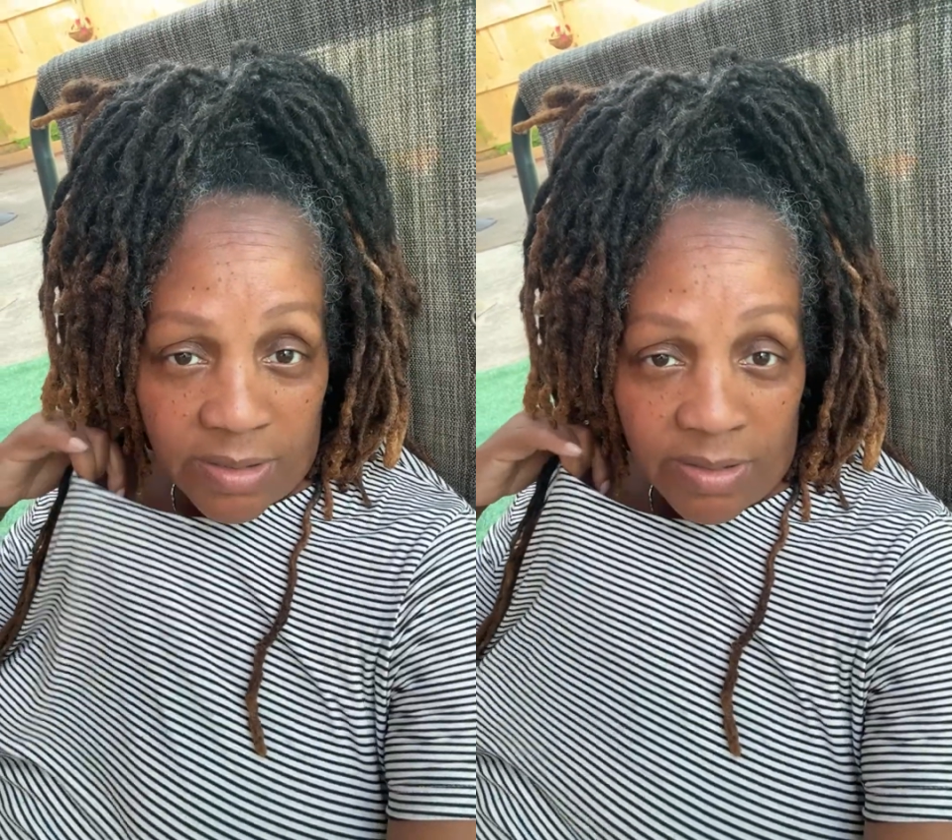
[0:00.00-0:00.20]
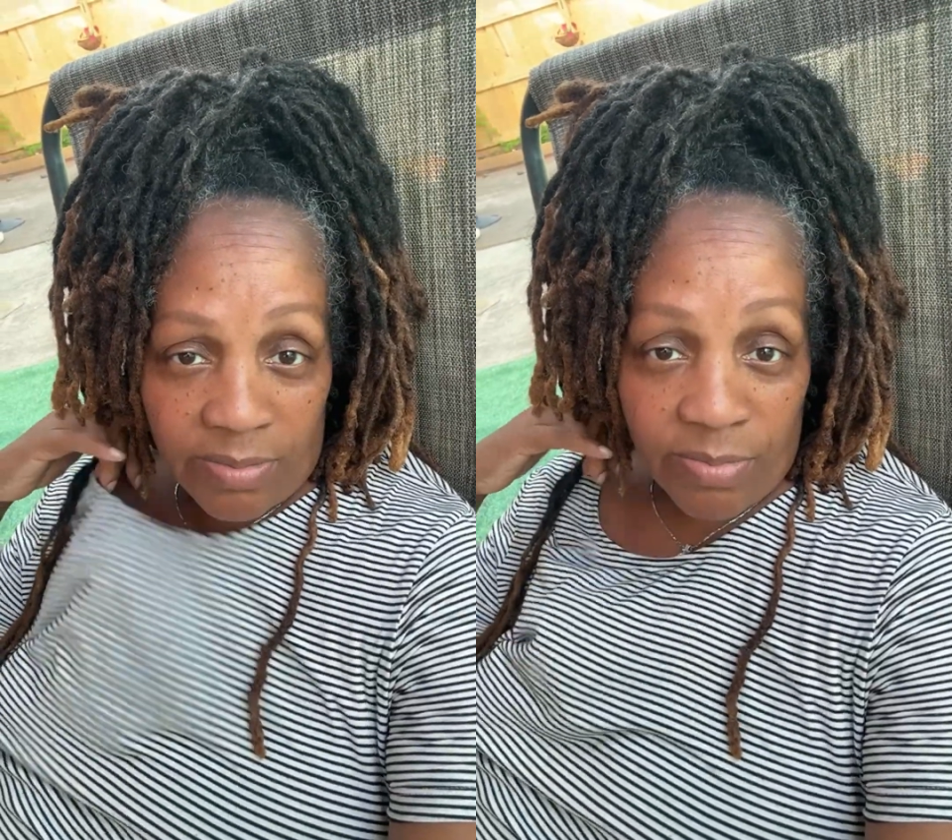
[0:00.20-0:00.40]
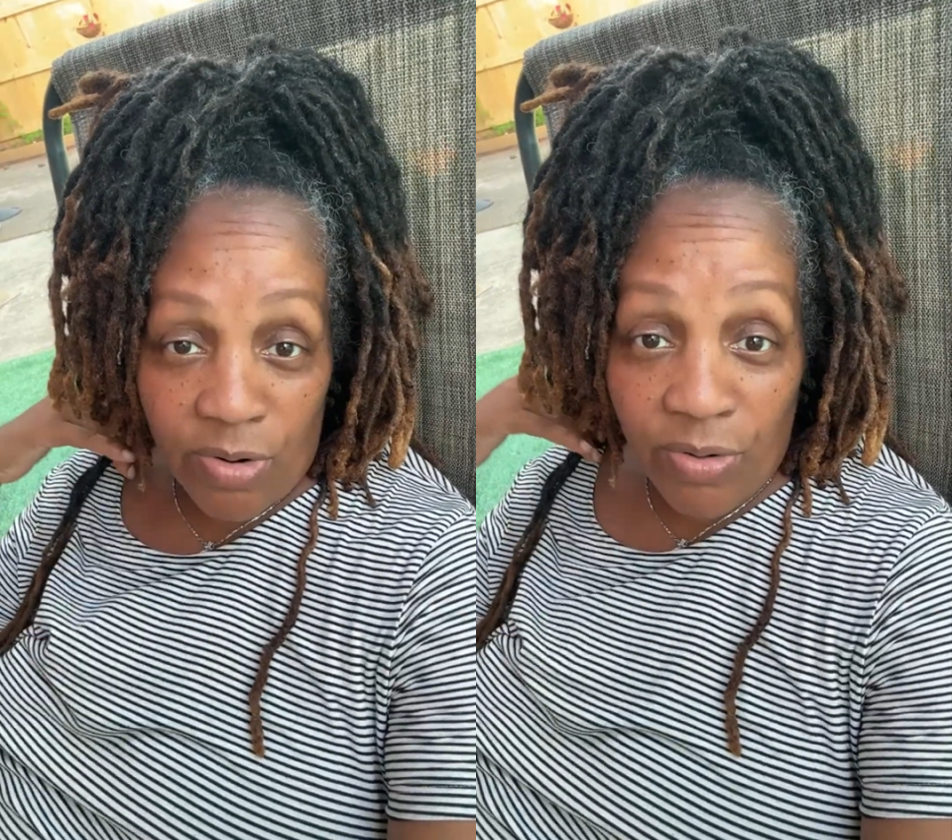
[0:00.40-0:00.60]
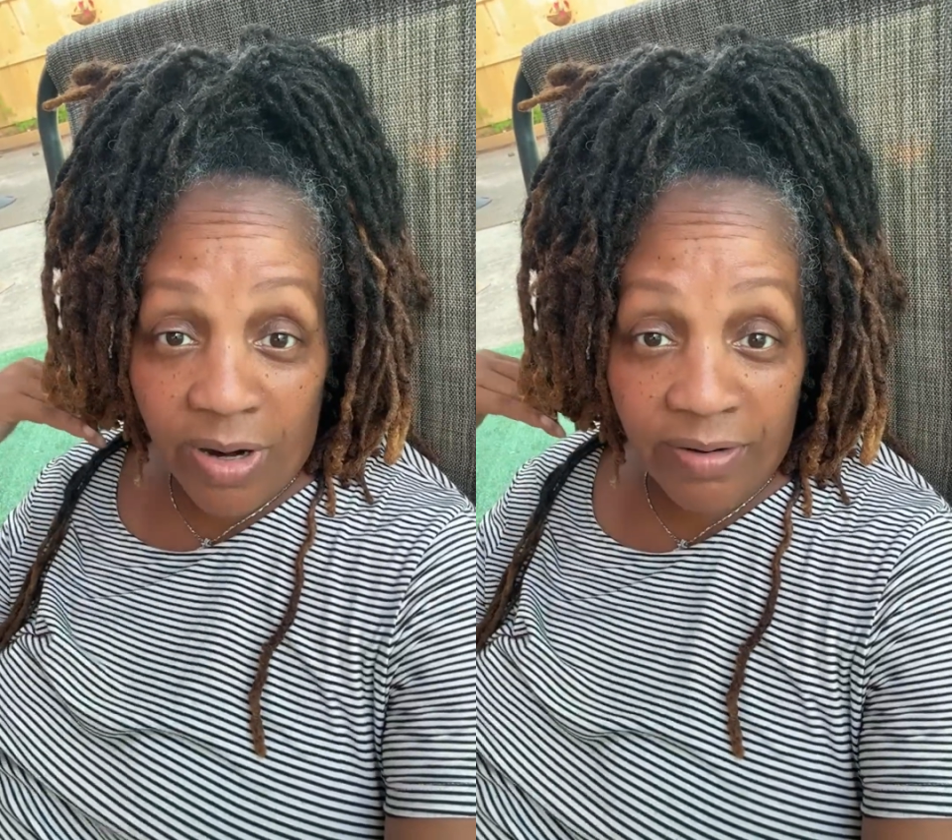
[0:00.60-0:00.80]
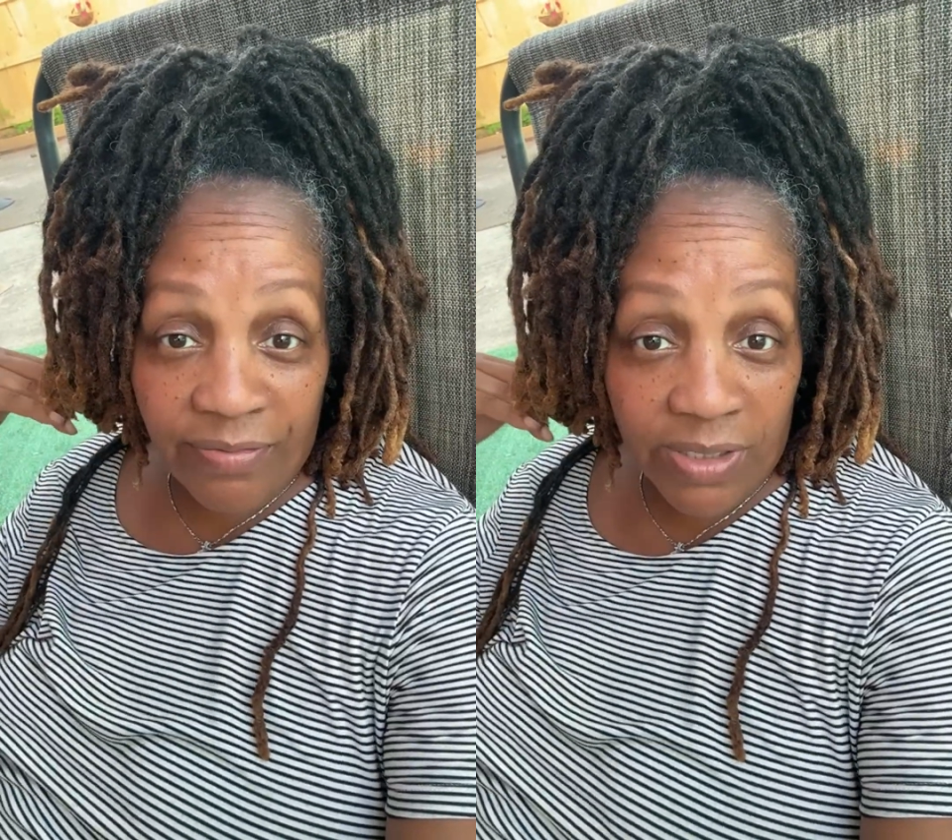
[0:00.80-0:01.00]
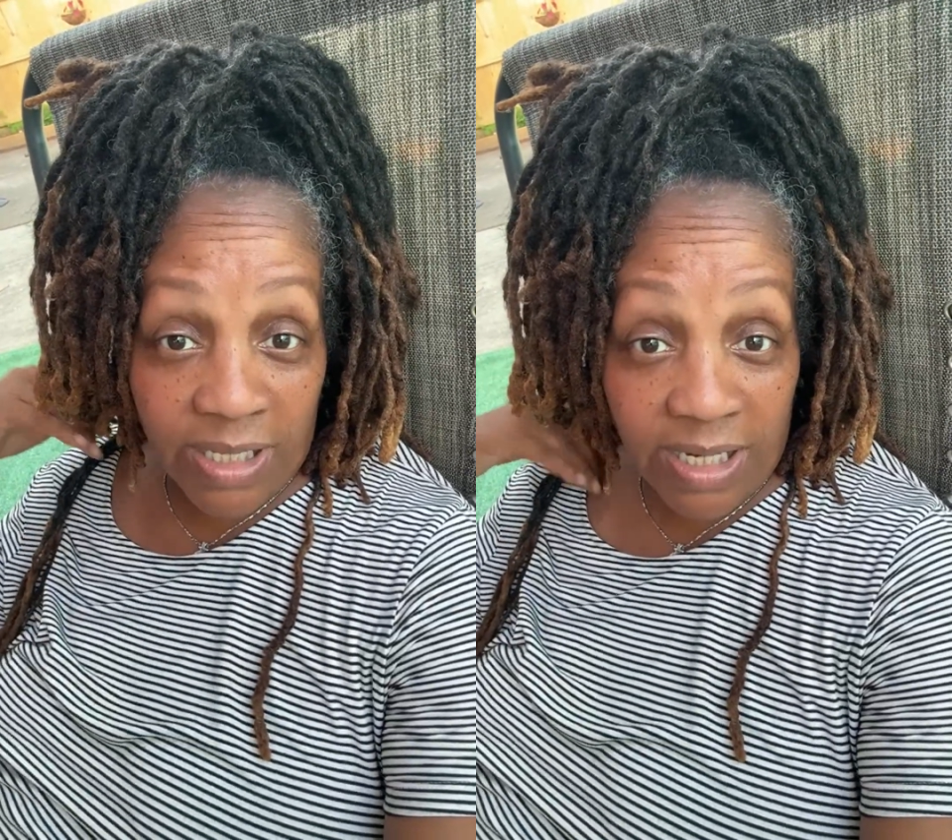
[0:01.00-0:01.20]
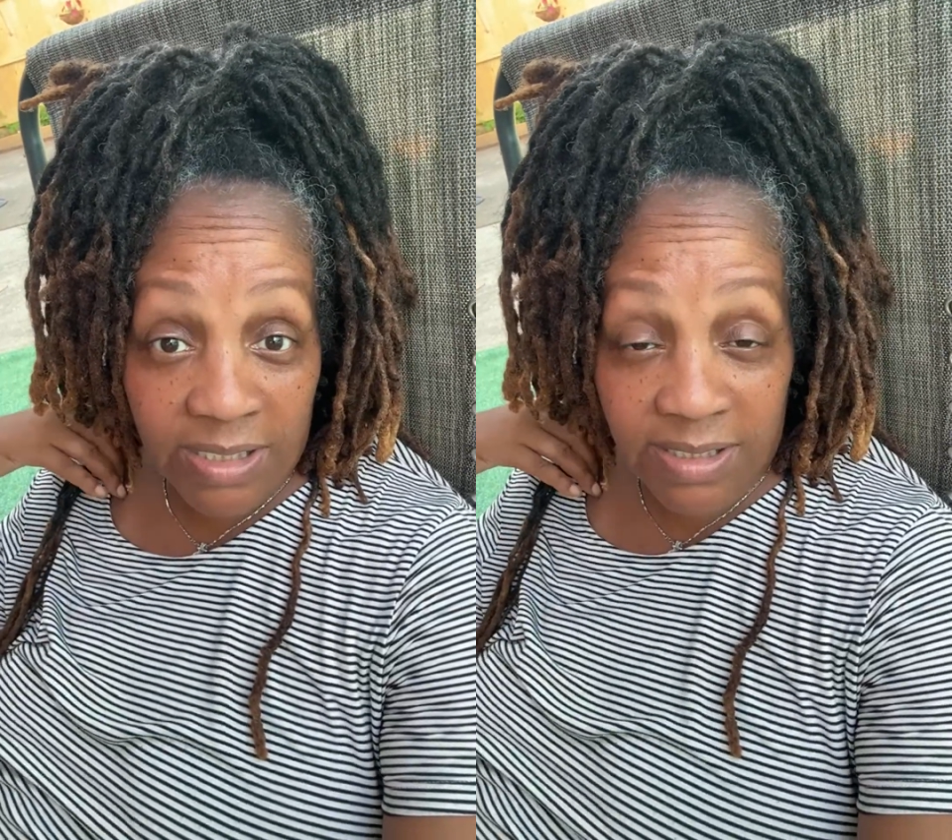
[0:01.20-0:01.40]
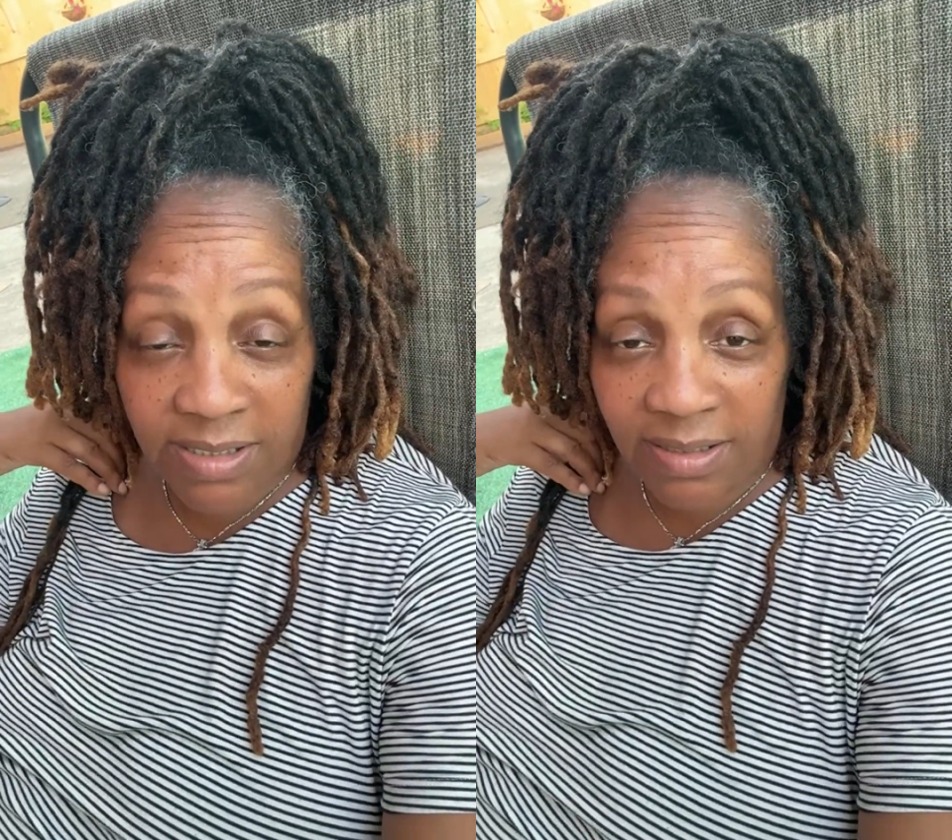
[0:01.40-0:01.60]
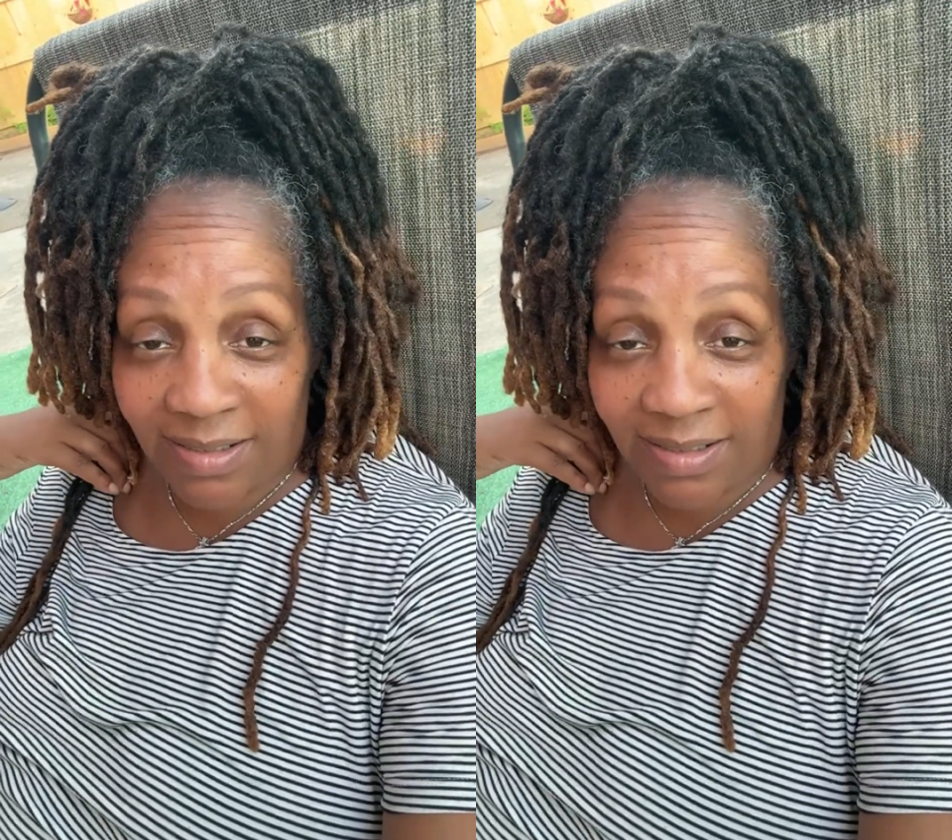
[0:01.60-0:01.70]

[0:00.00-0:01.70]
for less.